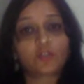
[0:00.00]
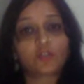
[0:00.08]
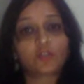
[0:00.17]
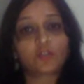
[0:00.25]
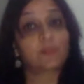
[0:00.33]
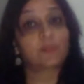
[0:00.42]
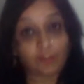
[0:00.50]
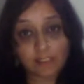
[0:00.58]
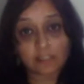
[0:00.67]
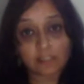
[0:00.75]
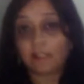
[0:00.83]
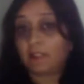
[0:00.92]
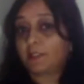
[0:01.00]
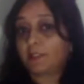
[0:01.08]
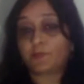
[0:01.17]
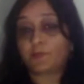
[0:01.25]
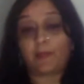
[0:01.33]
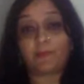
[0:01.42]
So it was a win for us.
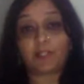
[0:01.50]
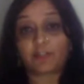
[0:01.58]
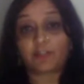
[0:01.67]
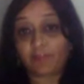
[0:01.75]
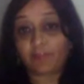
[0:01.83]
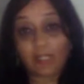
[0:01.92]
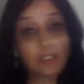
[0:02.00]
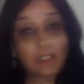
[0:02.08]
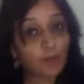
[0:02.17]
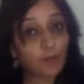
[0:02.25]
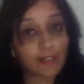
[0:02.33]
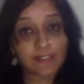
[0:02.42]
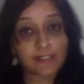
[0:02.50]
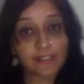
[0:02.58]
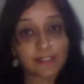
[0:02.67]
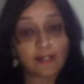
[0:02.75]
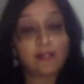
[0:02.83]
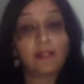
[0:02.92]
The MHA failed to get a
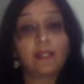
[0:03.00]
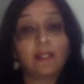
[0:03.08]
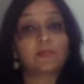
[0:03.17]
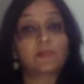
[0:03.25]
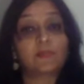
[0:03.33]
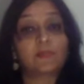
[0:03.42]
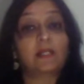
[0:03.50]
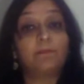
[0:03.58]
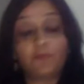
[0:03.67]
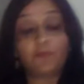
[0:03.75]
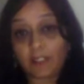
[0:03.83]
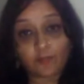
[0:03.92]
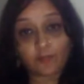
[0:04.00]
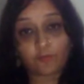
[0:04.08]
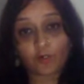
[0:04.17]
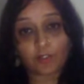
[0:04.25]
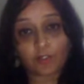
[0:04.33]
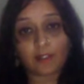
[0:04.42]
stay. It was a complete
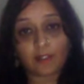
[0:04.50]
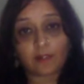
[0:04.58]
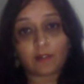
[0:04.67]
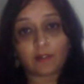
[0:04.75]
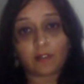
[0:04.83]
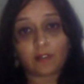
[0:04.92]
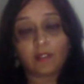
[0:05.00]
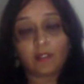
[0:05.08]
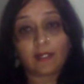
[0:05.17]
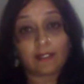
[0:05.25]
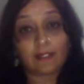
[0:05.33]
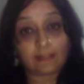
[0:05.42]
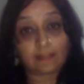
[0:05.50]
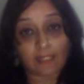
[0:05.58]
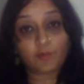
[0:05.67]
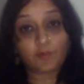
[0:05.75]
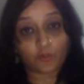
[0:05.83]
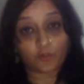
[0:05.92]
failure for their
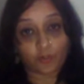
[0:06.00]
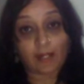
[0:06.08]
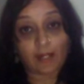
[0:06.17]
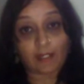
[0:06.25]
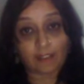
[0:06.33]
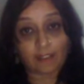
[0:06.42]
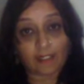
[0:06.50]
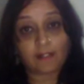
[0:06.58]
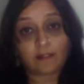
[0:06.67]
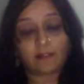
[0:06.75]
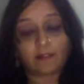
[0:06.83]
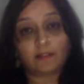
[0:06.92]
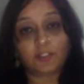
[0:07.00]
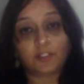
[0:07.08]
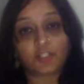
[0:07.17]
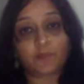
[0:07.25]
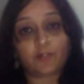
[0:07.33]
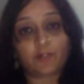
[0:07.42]
attempt to try and get
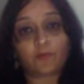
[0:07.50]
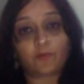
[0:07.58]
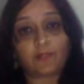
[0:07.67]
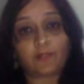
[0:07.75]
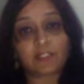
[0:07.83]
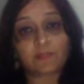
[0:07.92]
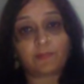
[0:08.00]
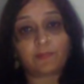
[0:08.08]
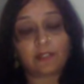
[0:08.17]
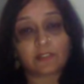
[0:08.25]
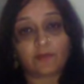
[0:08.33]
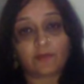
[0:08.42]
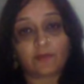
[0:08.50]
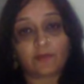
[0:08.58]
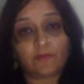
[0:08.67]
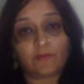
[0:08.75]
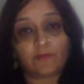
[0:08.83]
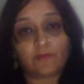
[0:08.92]
the judgment of 21st May
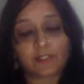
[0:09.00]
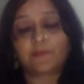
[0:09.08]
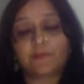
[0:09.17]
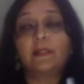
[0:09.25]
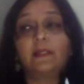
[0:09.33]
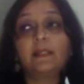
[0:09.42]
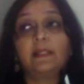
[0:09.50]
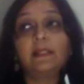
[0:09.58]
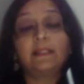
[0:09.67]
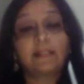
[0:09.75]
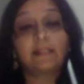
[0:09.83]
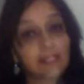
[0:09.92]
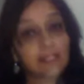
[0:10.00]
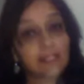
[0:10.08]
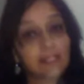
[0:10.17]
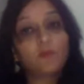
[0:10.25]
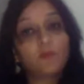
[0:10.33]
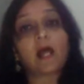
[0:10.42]
reversed. The
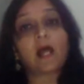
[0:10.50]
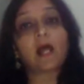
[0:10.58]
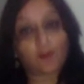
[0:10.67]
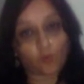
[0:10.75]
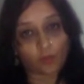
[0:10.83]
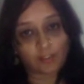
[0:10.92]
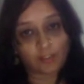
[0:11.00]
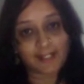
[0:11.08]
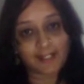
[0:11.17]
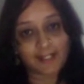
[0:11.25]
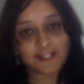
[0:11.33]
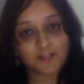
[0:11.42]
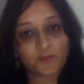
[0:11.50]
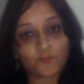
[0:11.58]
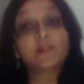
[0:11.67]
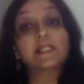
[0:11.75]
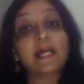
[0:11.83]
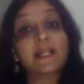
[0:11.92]
second thing was the High Court case,
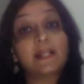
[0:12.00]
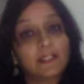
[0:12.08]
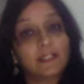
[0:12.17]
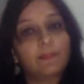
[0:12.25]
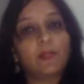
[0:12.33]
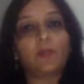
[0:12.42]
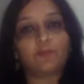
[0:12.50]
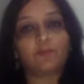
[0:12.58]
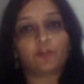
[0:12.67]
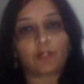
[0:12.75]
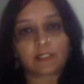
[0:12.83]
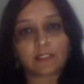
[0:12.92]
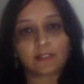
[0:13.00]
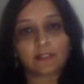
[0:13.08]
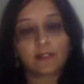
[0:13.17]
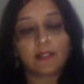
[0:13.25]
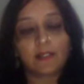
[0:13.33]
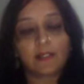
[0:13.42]
which was another big win for us.